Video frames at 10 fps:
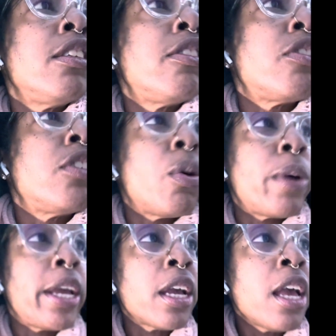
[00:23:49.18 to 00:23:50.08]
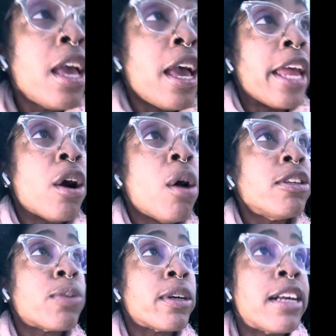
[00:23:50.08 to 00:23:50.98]
just knowing, and it
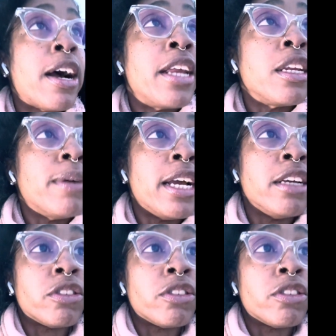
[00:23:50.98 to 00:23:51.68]
always works out anyway.